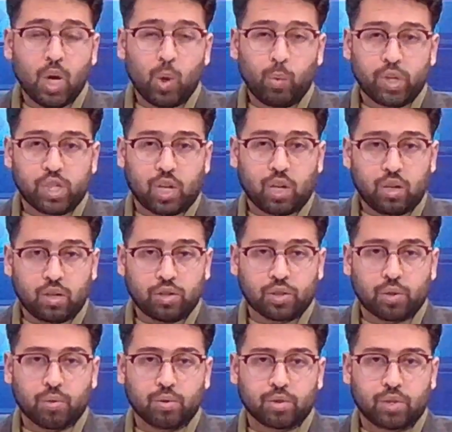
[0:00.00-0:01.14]
which
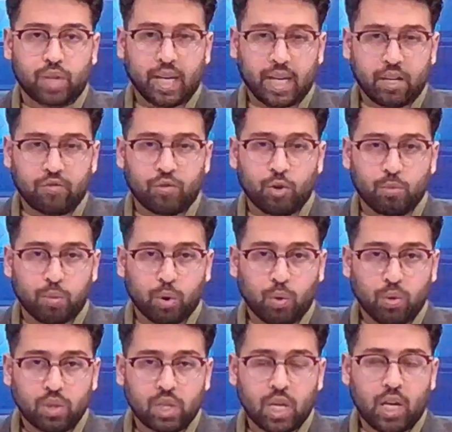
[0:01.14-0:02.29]
underscores the need for
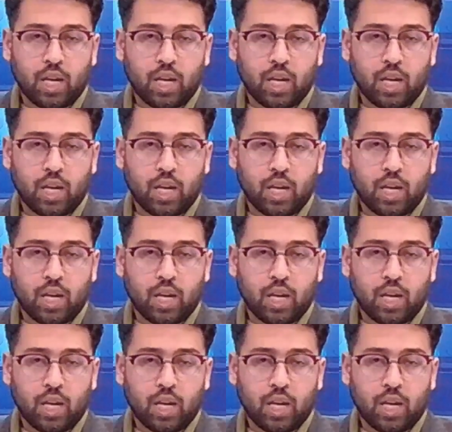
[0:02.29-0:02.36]
bold,